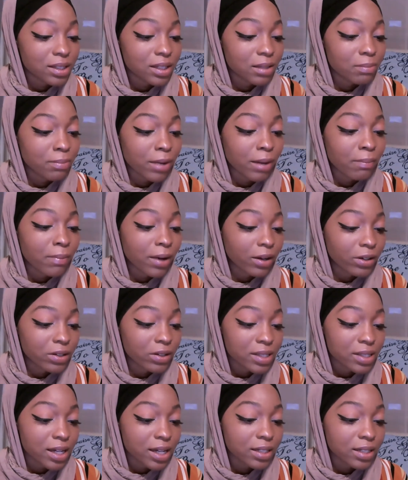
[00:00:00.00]
by modern
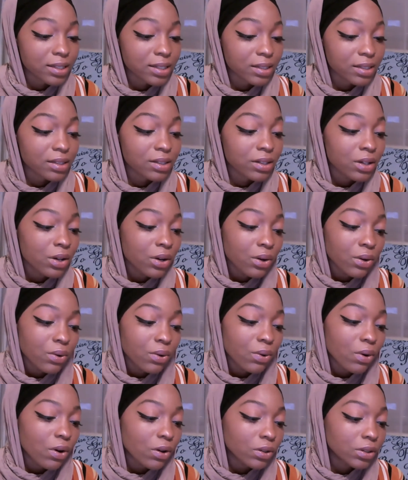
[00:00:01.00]
scientists who
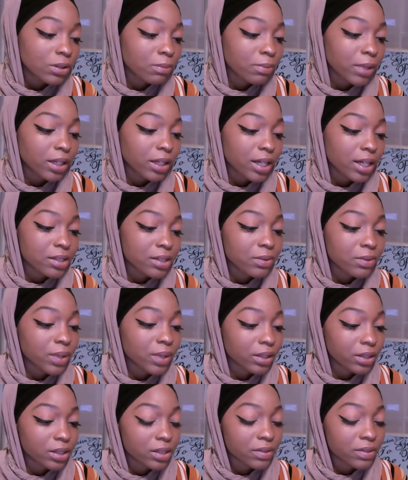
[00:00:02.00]
hold debate as to whether
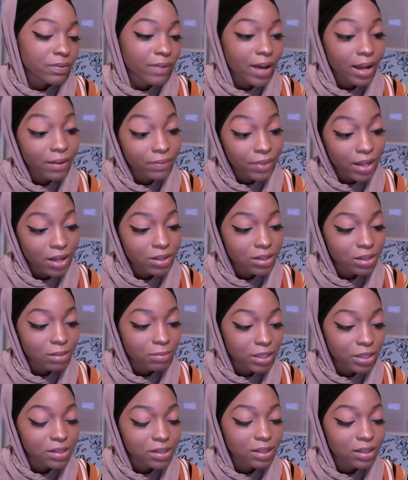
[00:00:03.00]
it's 5000
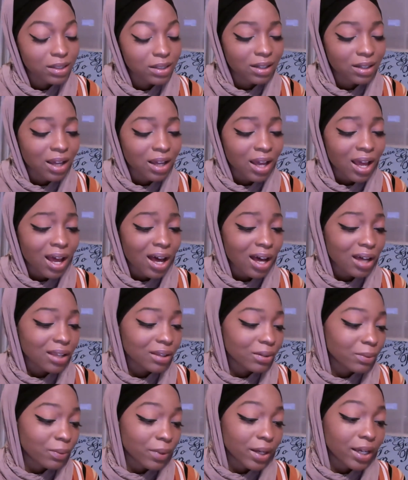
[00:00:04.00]
BC.
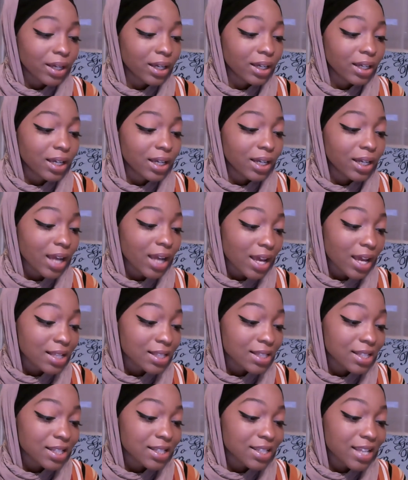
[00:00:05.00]
Either way, it has
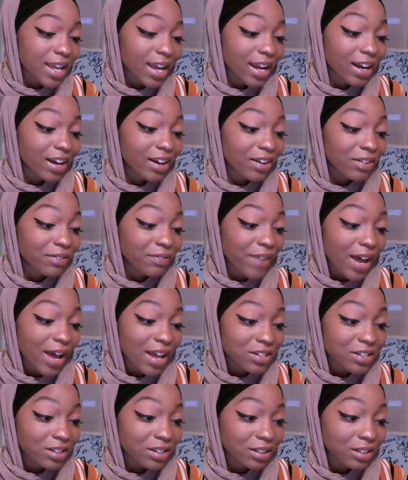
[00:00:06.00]
its hair
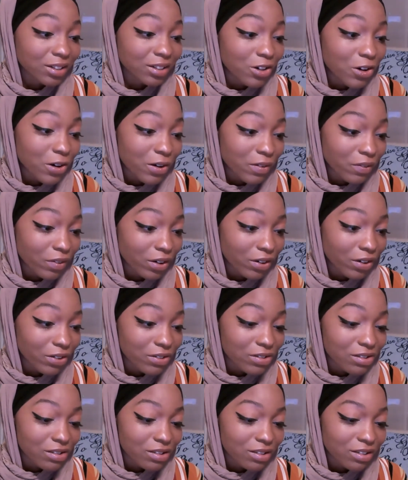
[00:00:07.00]
fashioned in
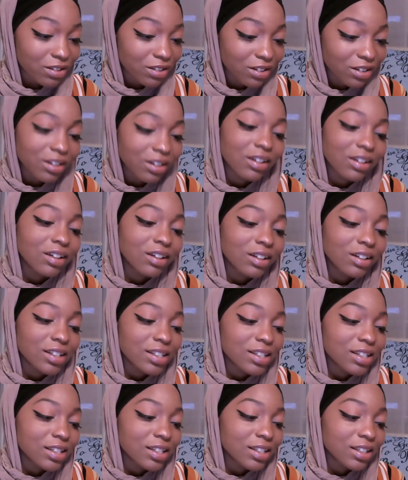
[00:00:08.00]
cornrows.
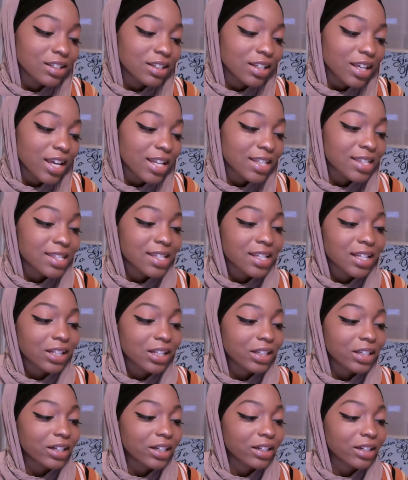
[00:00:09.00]
It's seen
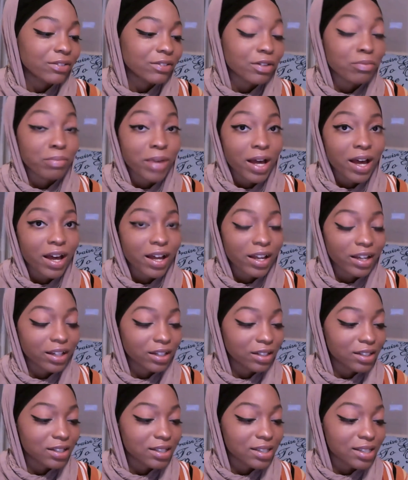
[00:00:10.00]
clearer from behind,
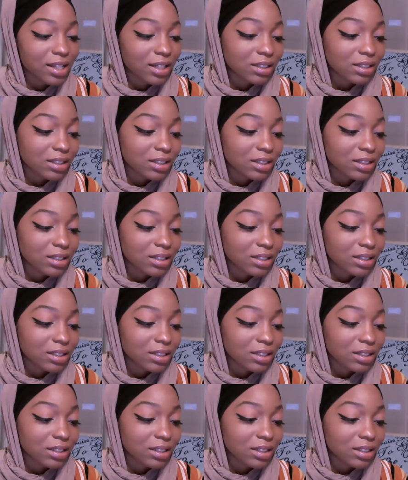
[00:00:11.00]
it says.